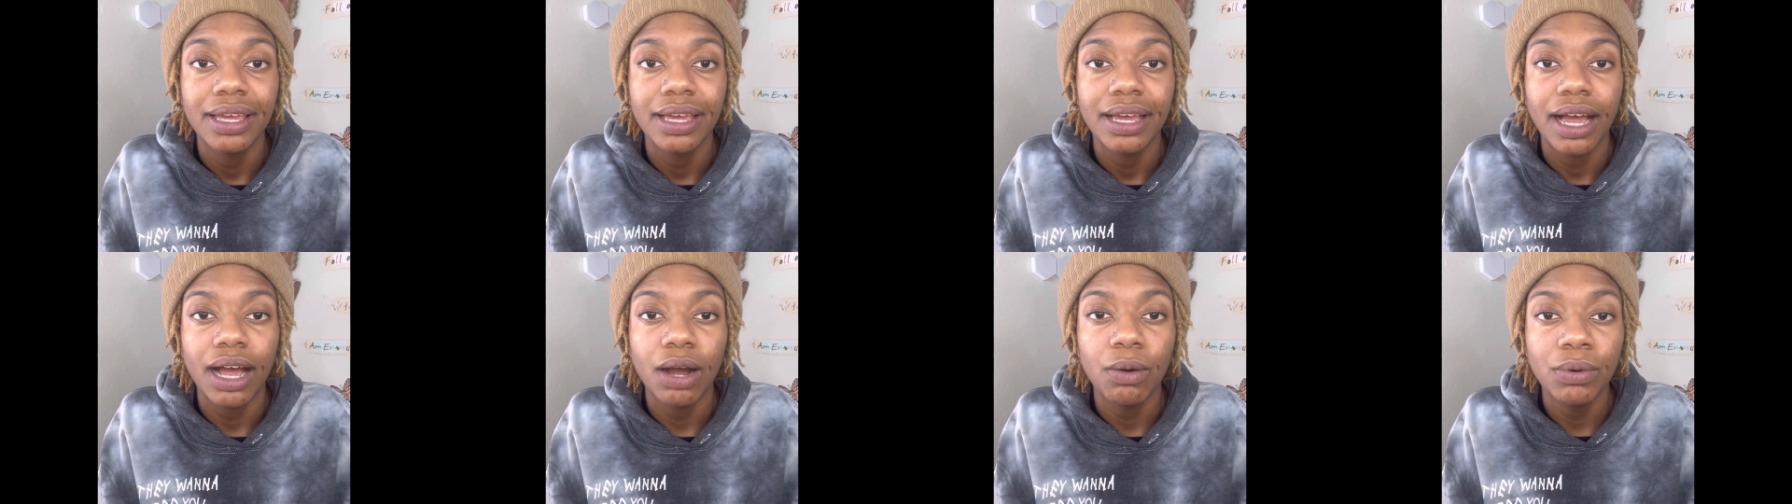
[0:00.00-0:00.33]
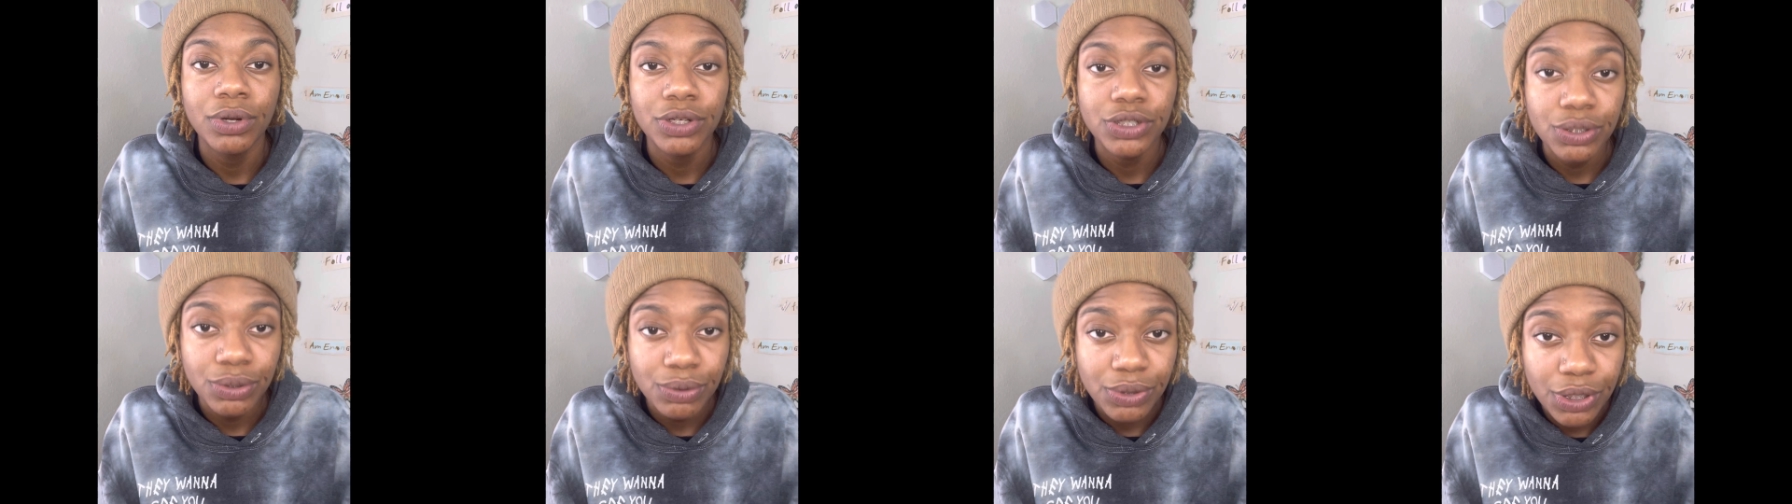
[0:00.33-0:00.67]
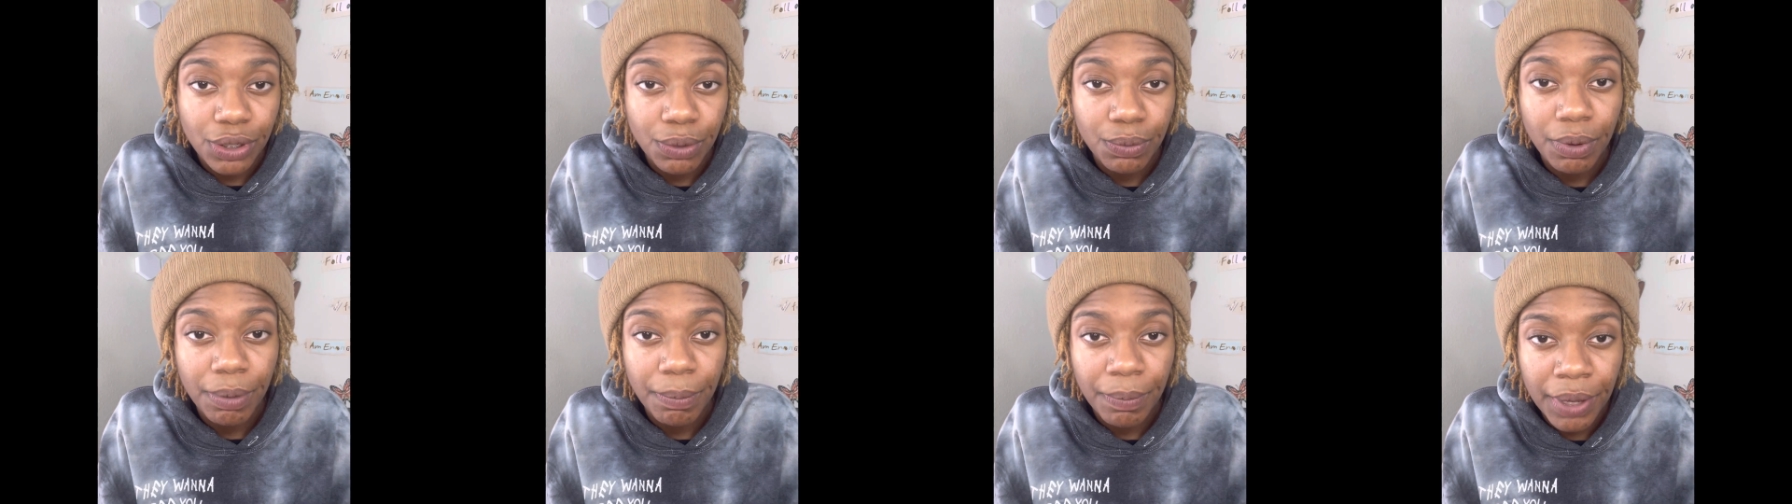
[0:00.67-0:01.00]
I want you to
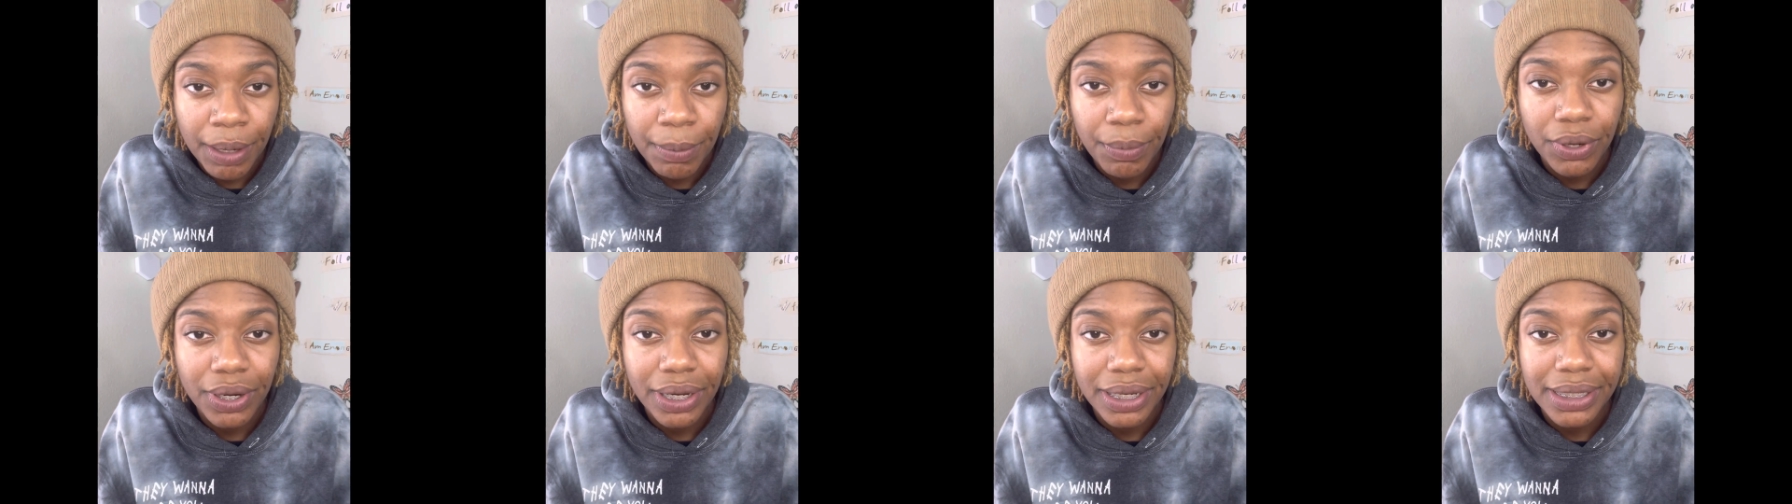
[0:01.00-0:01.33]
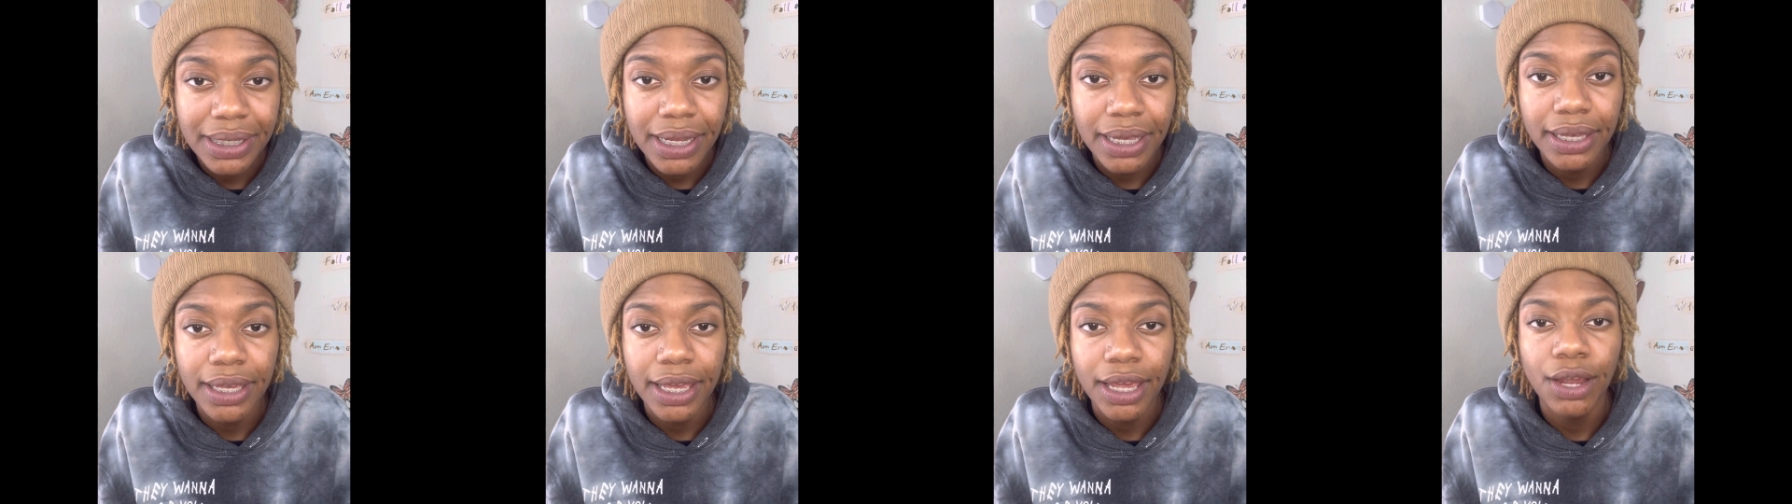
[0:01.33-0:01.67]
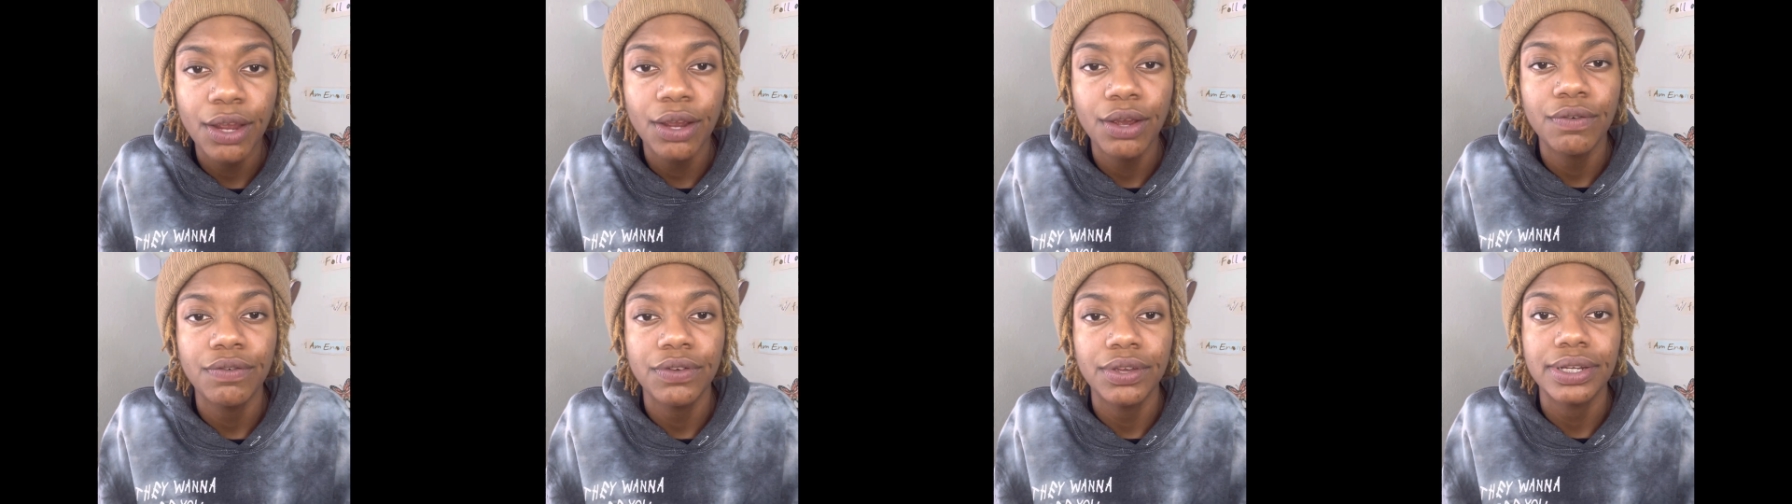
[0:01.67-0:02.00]
remember to take
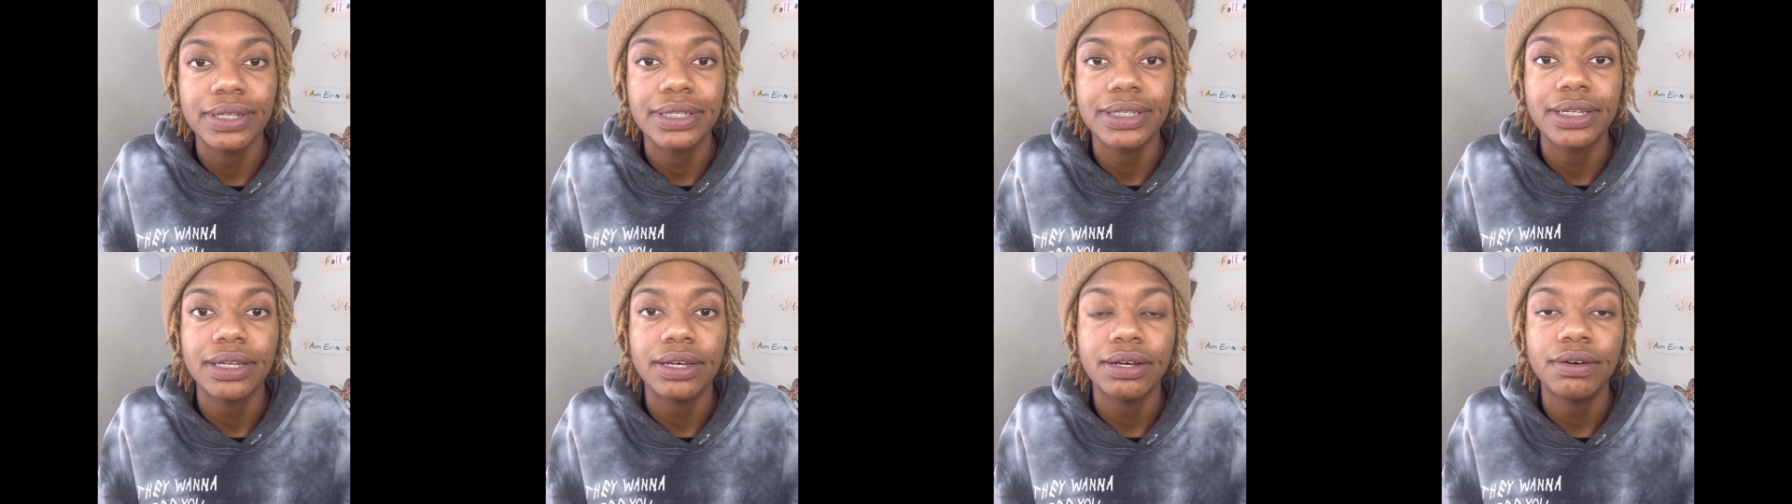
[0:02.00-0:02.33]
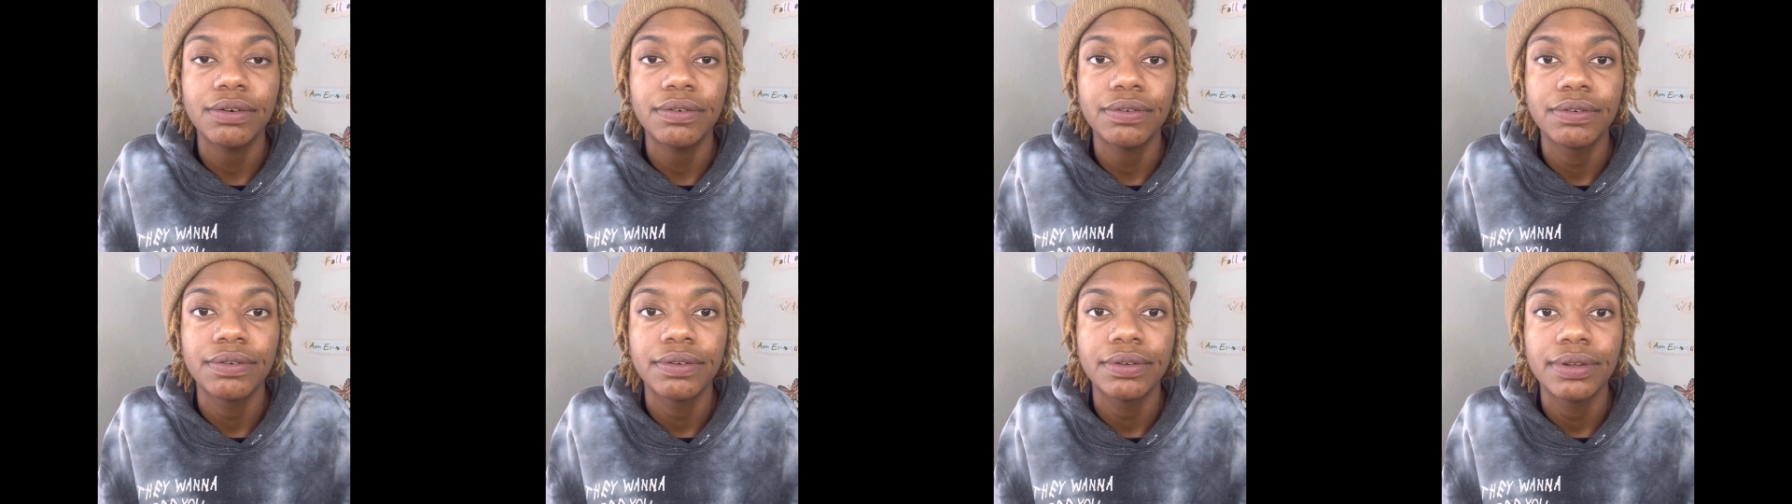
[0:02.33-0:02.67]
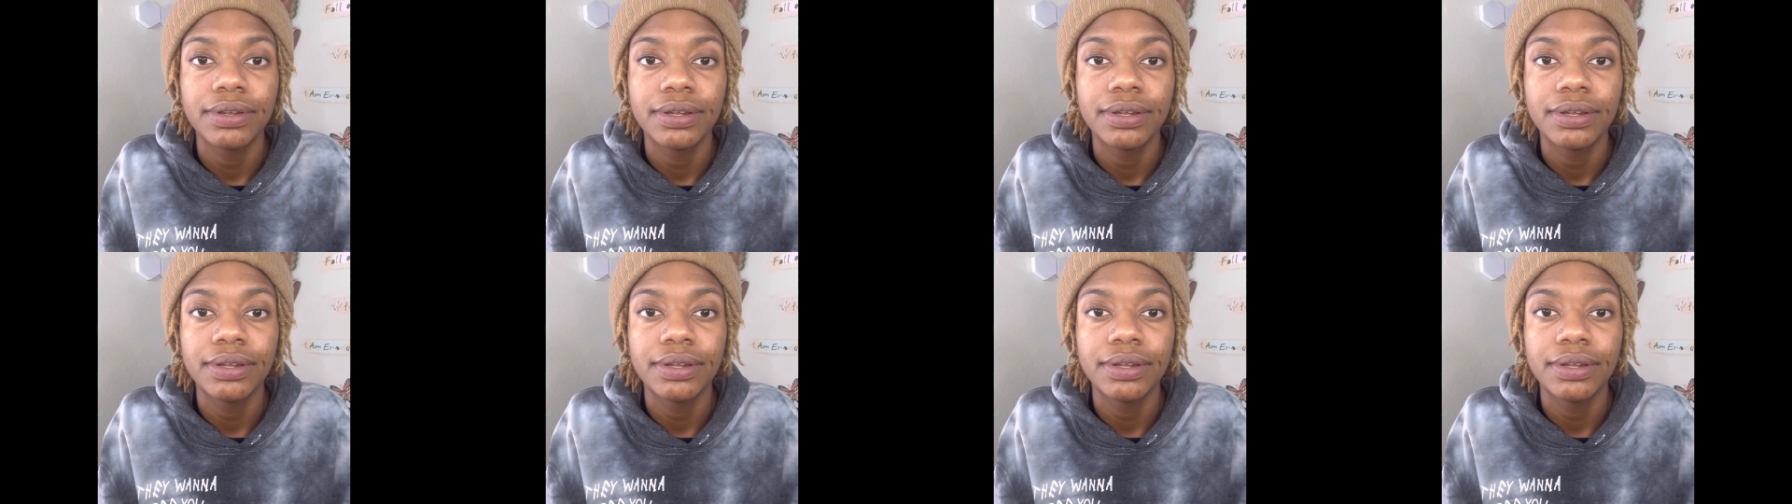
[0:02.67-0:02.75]
care of yourself.